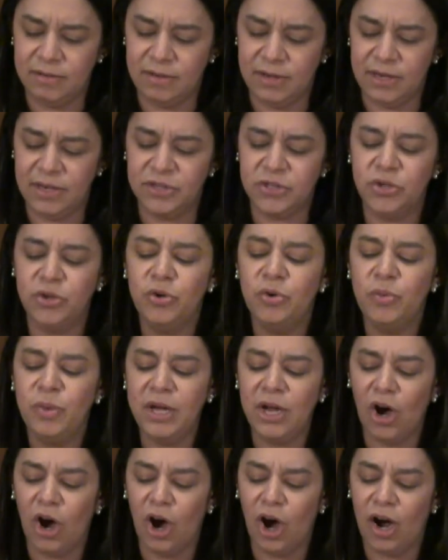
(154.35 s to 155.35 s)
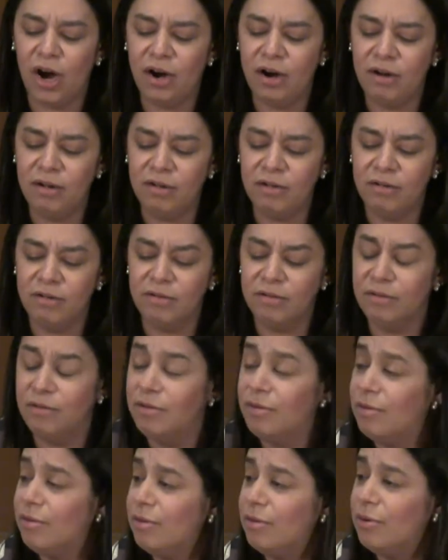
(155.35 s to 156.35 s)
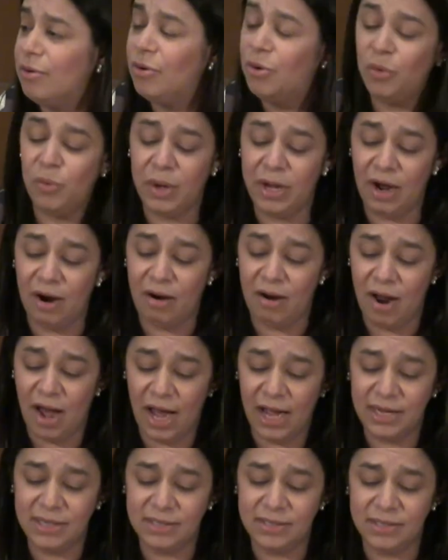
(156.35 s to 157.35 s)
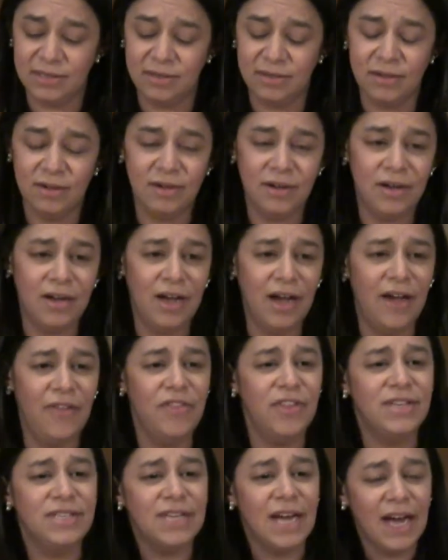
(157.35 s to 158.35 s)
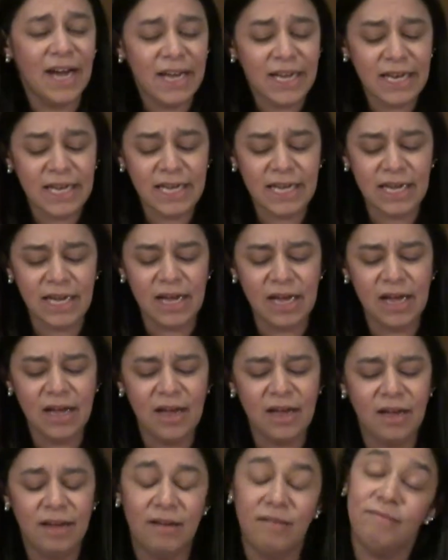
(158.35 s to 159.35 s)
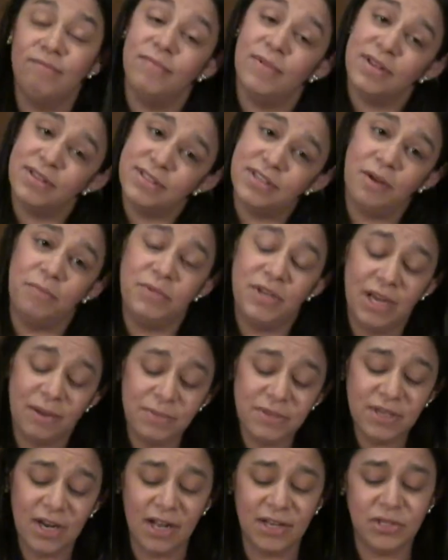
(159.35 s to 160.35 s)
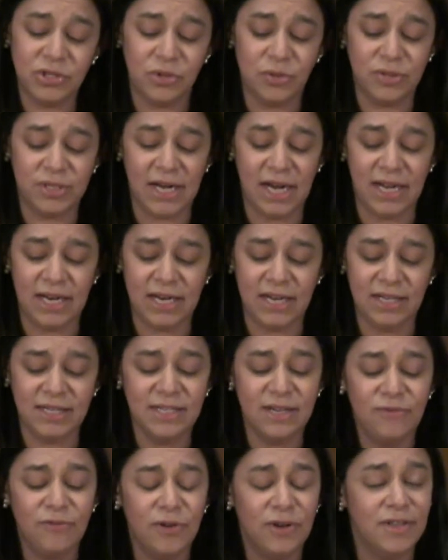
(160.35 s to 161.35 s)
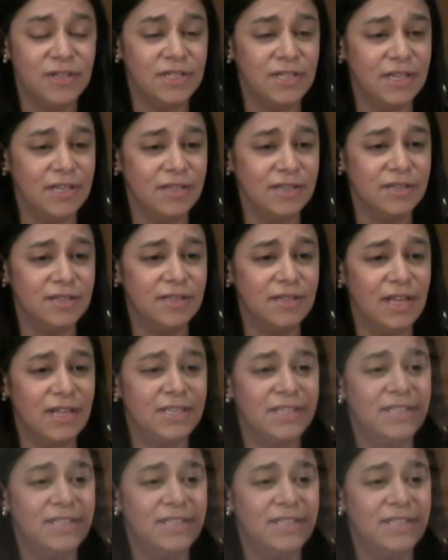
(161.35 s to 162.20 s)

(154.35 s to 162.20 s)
It is who we are, who we are not, and the tiny, sometimes not so tiny, differences that